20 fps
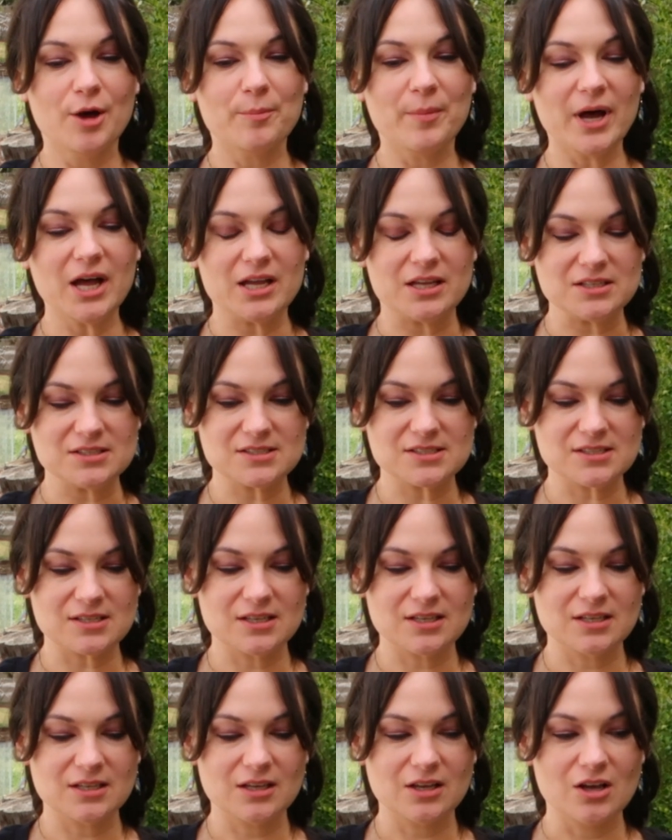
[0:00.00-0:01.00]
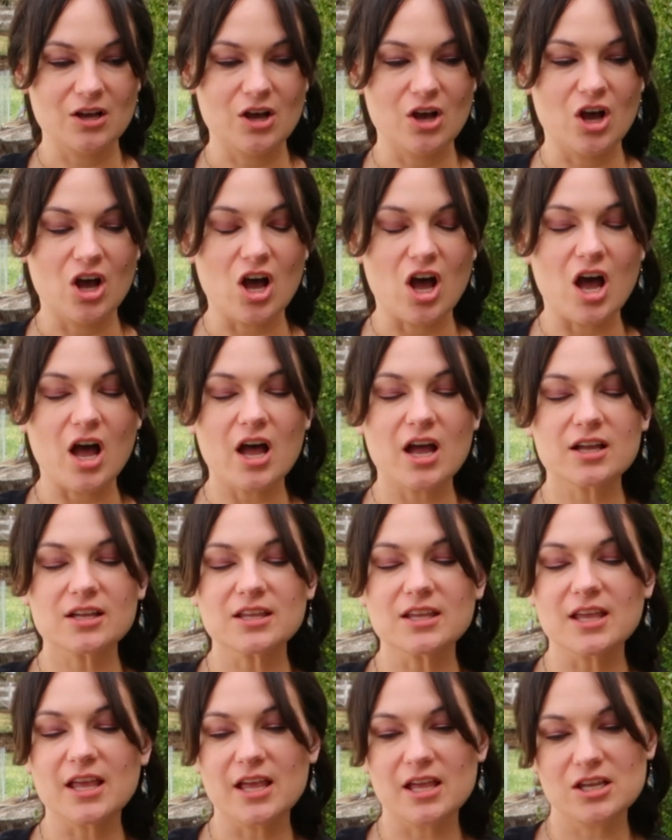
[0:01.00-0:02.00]
But
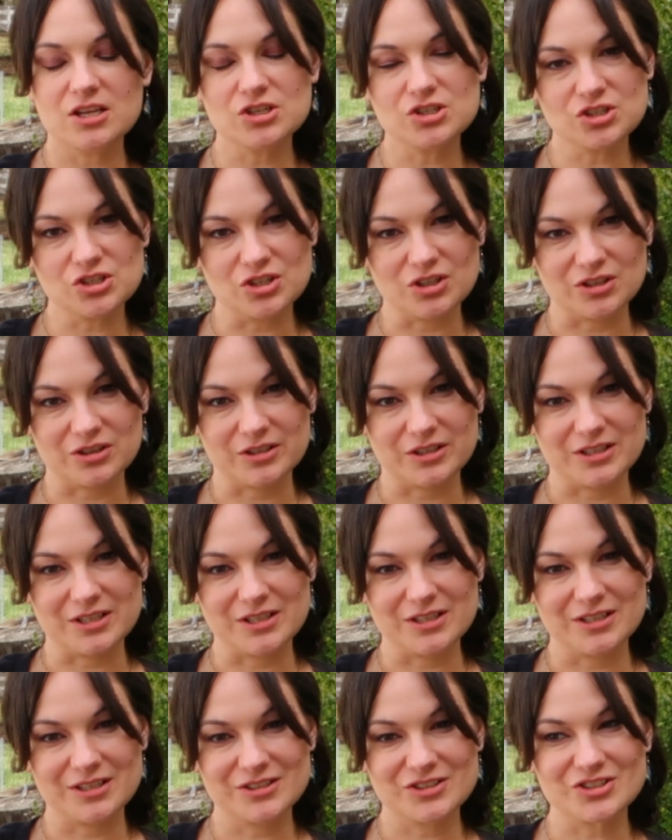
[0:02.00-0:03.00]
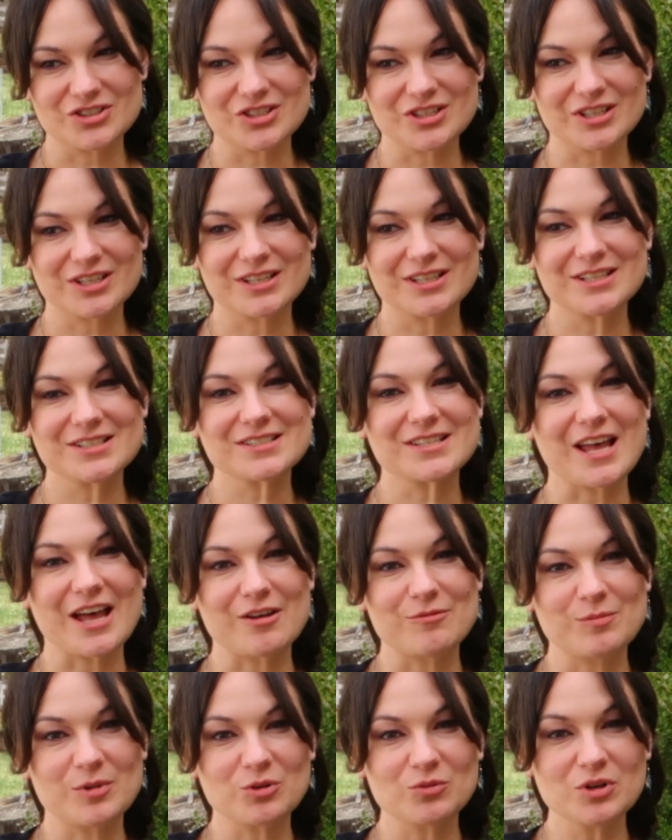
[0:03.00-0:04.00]
Occasionally, chickadees
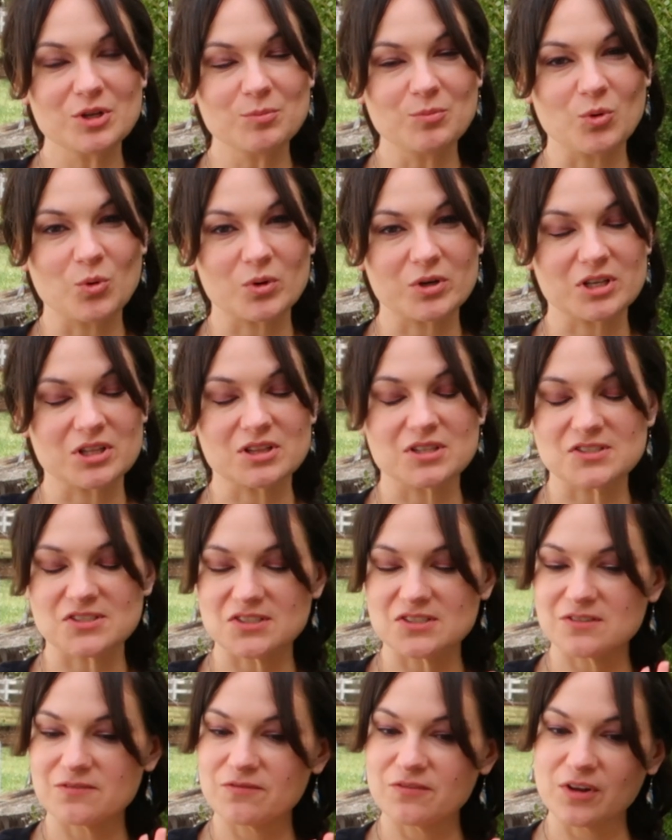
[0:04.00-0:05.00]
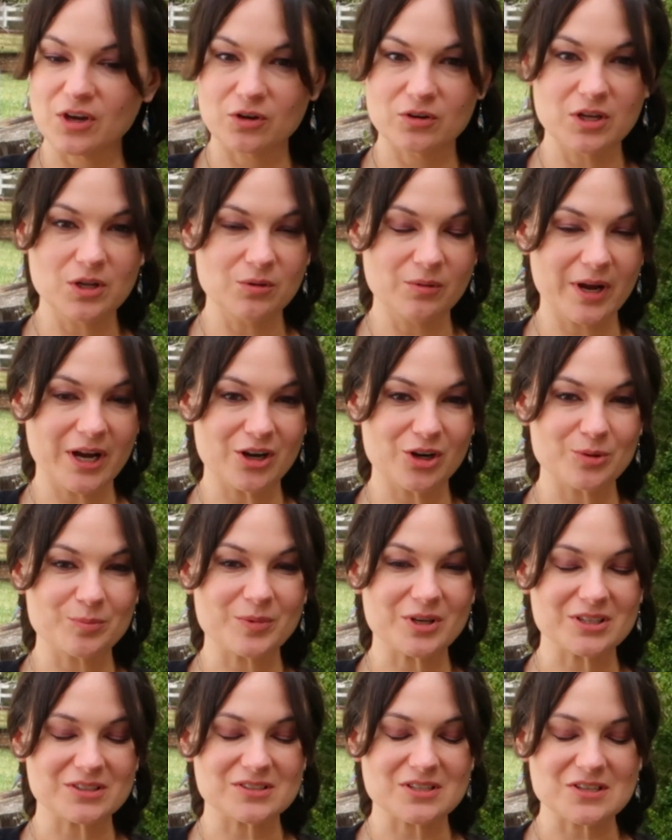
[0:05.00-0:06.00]
have been reported. This is very rare,
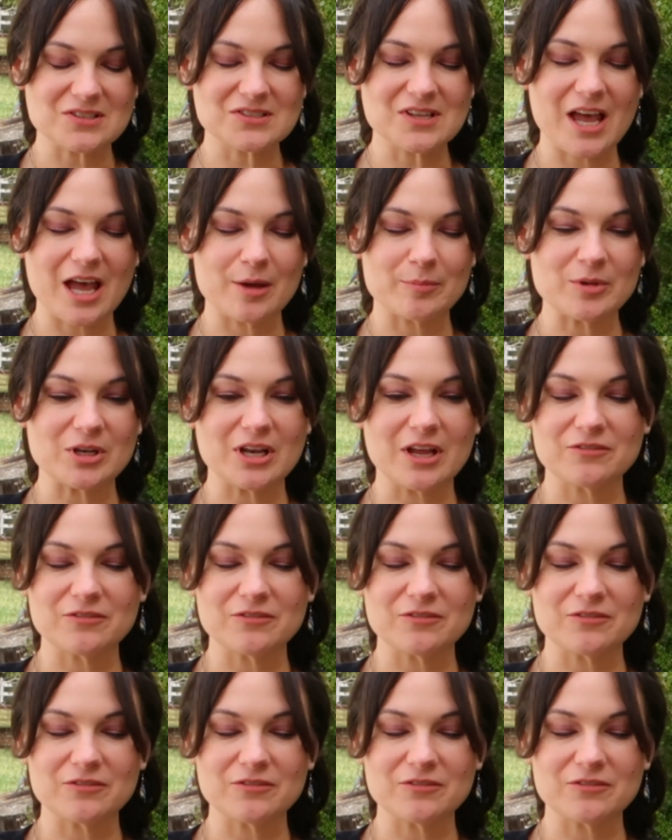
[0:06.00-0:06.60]
but it does happen.